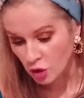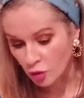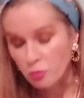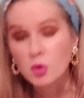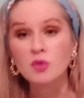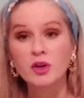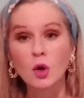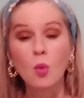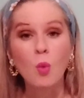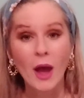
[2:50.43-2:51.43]
you're moving
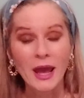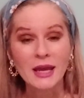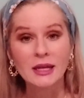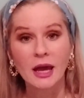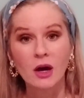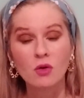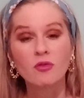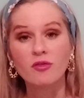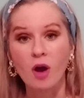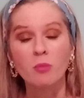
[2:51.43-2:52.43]
away now
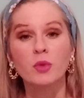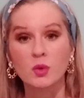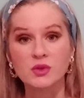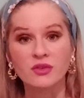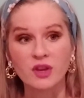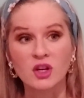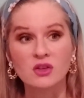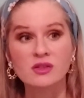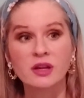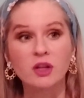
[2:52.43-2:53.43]
from those
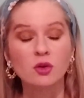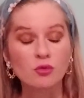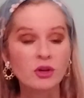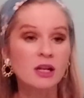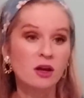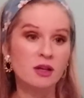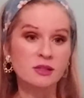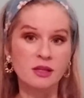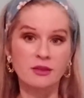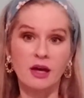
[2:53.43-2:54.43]
fears and you're
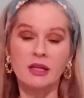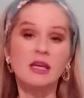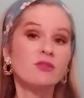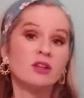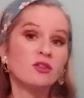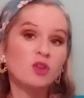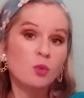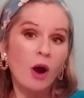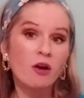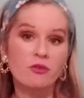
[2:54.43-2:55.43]
realizing that even if
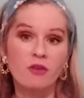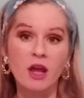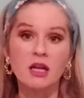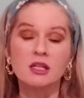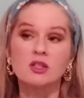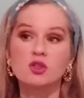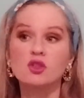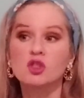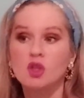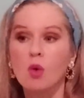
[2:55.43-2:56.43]
you are afraid, it's
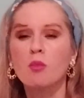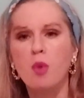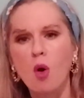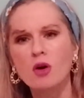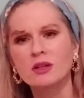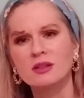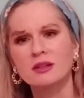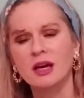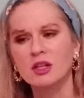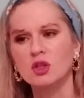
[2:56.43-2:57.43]
just so important
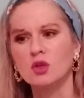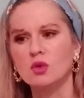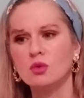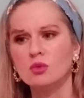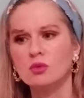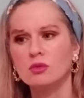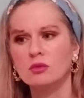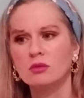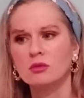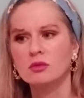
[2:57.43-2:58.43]
that you
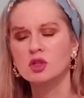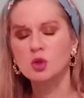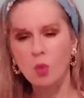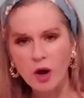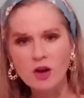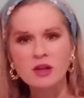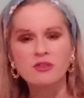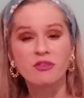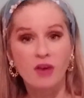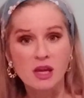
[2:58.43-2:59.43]
squarely
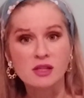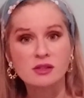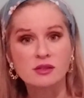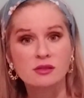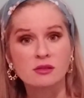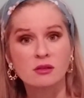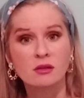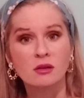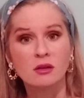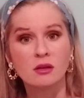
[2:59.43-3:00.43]
face
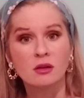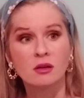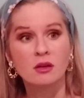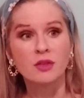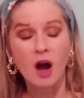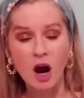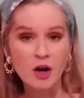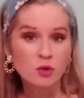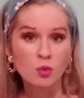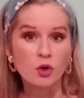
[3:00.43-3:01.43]
the
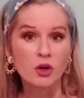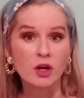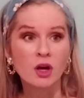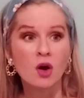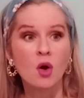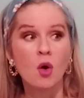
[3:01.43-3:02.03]
hard work